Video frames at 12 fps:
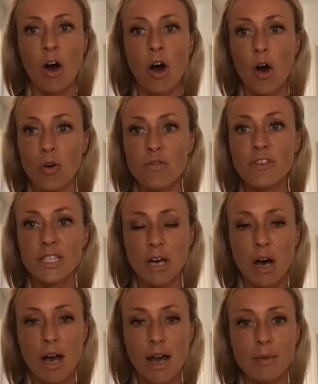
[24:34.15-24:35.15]
over
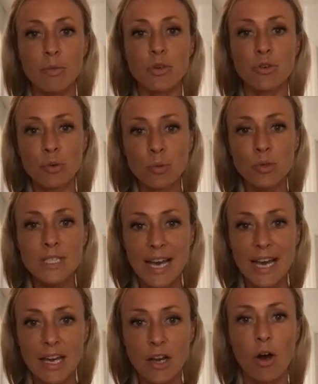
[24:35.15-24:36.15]
time you will
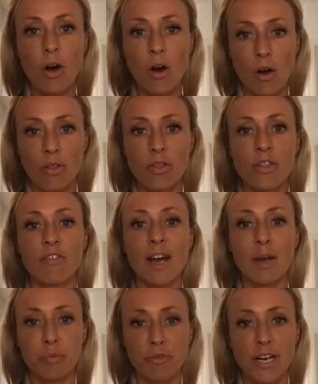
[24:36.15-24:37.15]
take on the
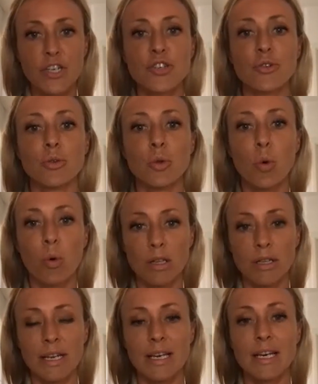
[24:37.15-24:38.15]
vibrational
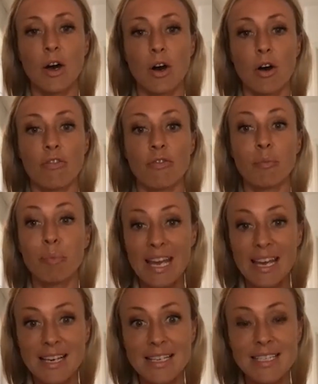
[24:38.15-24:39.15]
quality of
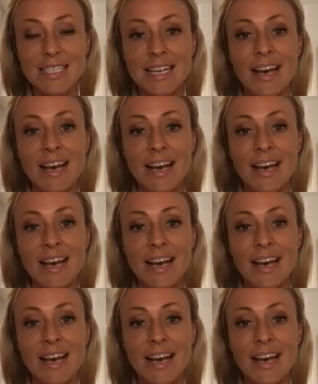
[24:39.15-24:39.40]
peace,